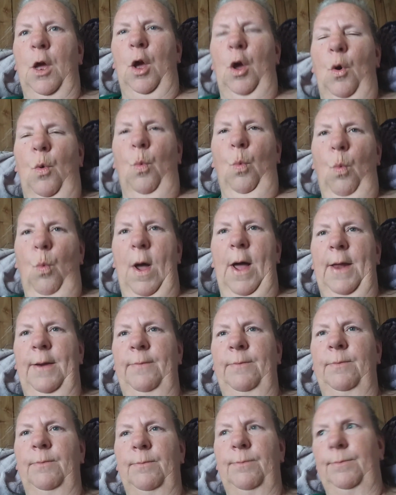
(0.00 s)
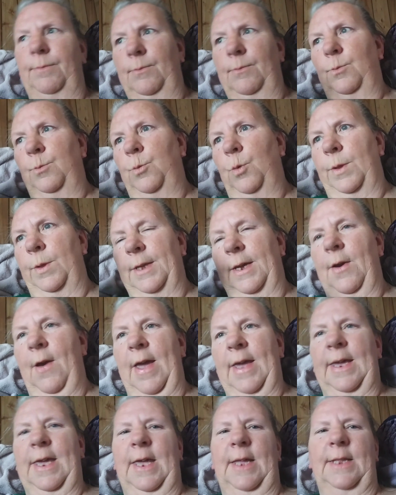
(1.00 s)
One, when the
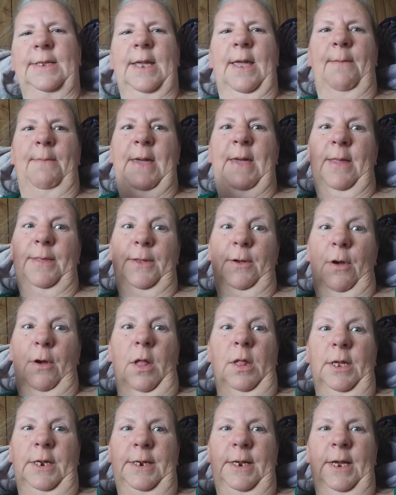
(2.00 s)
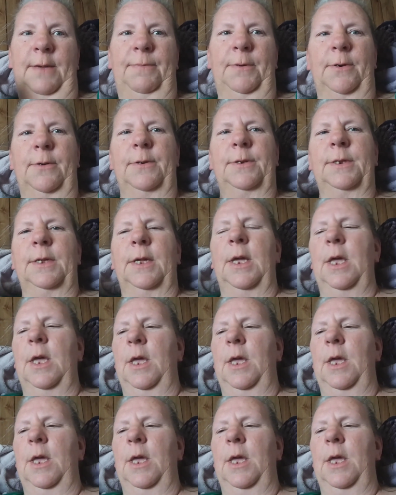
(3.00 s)
grandkids come out, they're all in diapers,